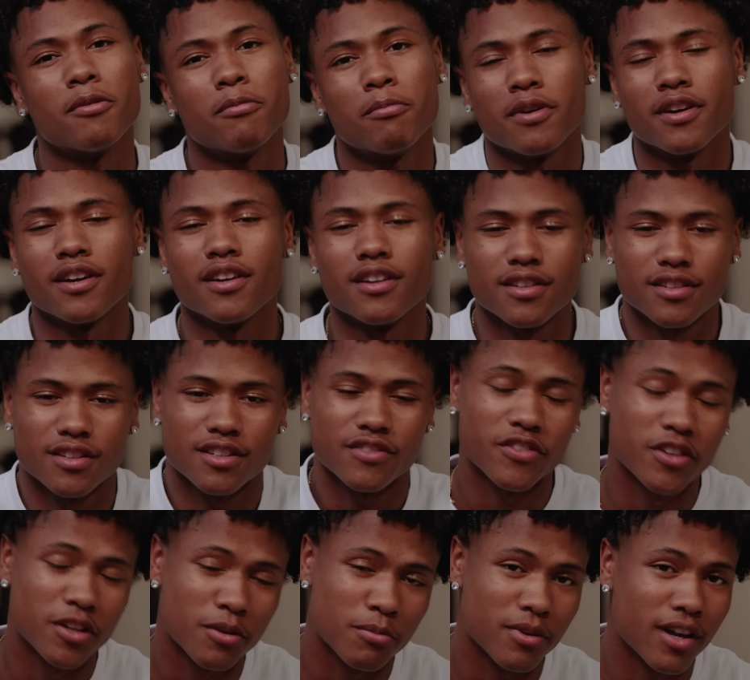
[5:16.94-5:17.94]
But you
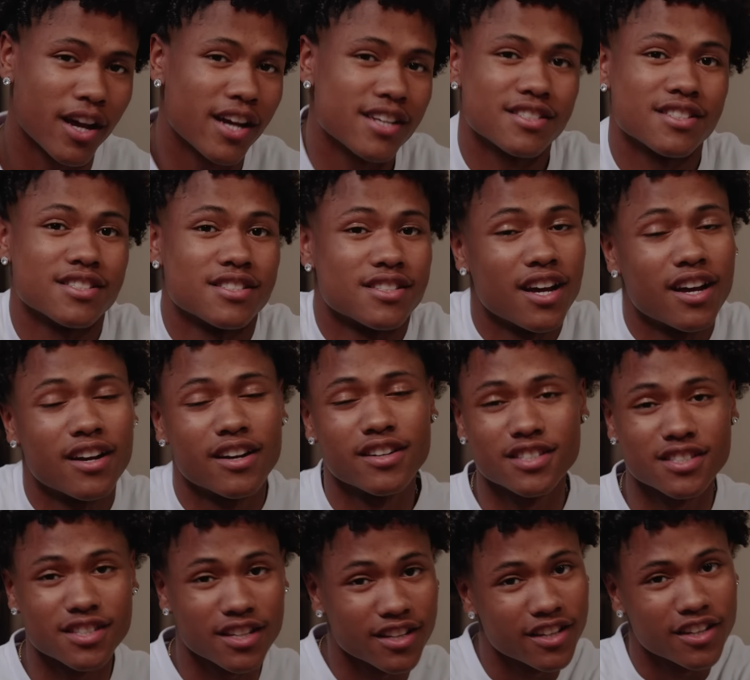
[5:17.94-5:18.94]
feel me? I had to decide
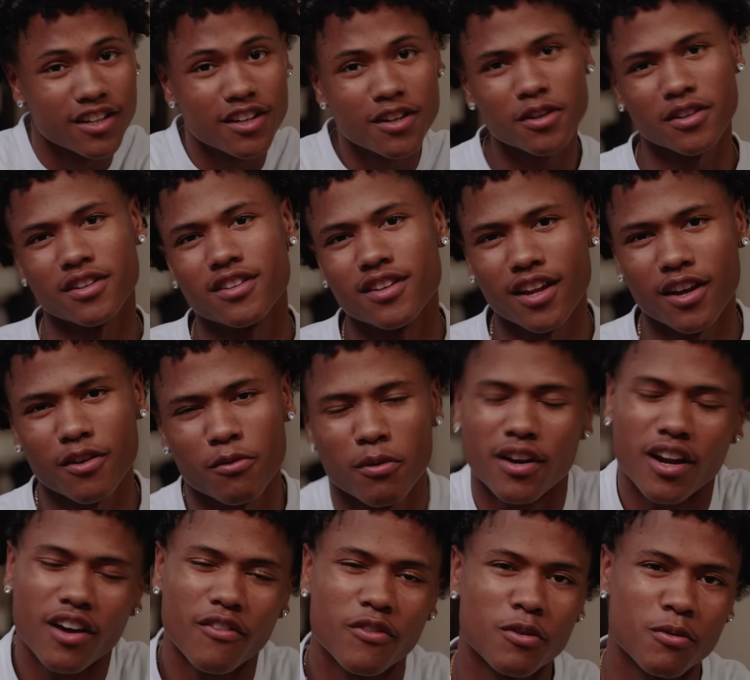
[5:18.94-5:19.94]
just to get her. Like, why
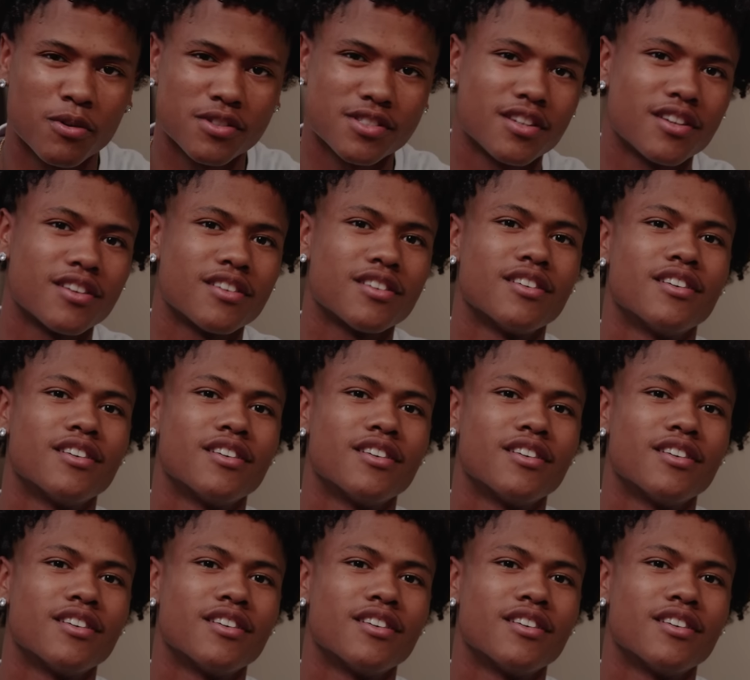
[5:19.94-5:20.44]
not for the one time?